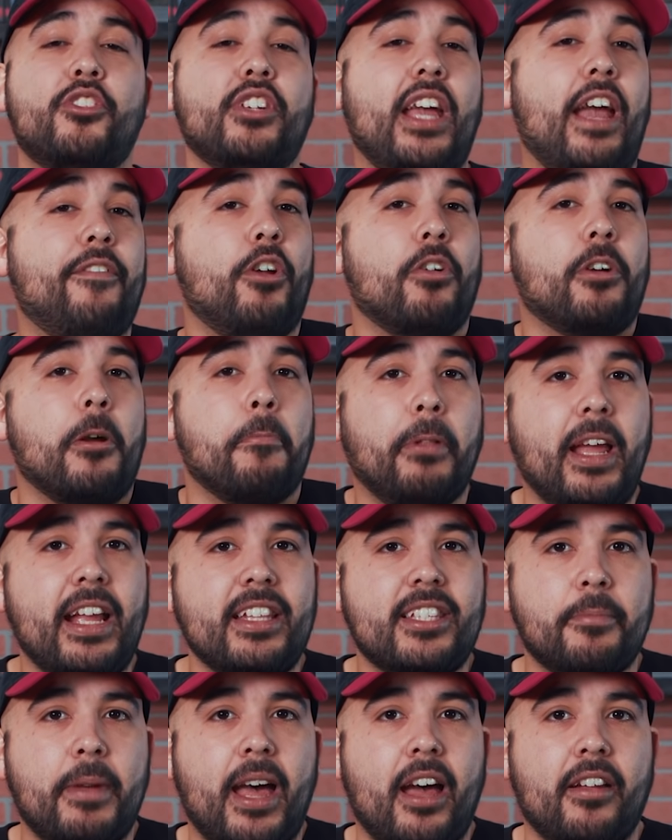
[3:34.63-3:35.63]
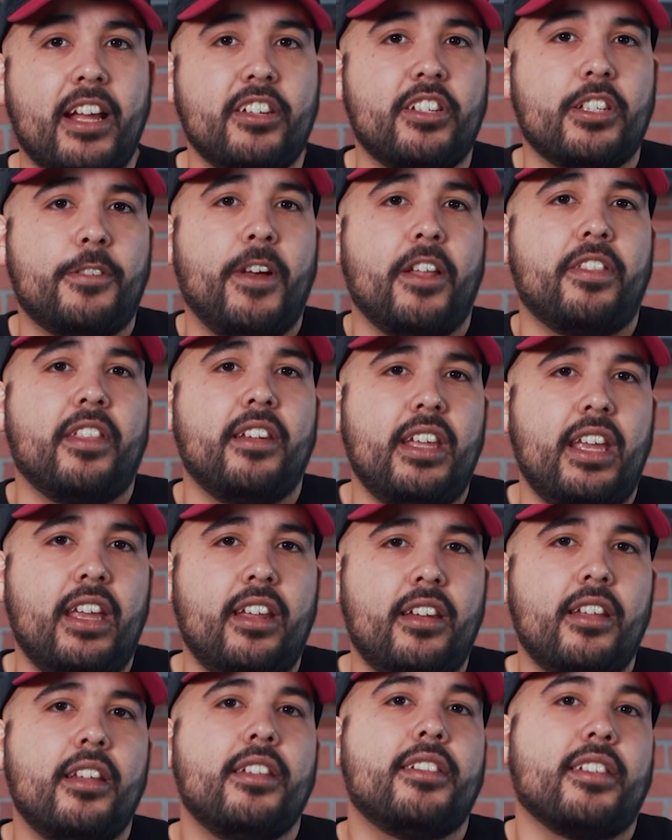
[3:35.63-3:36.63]
which I have no complaints about, I just felt the
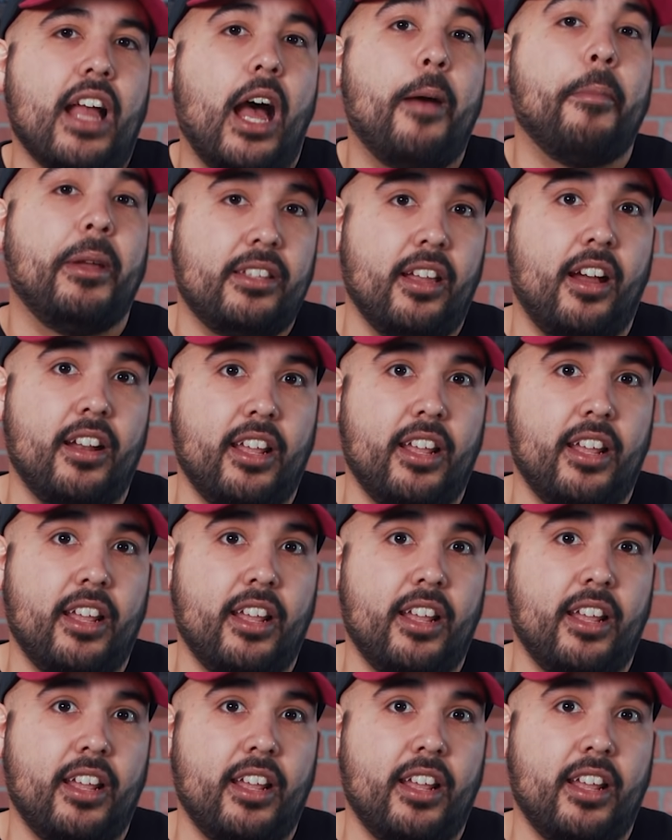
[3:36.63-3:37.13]
need to comment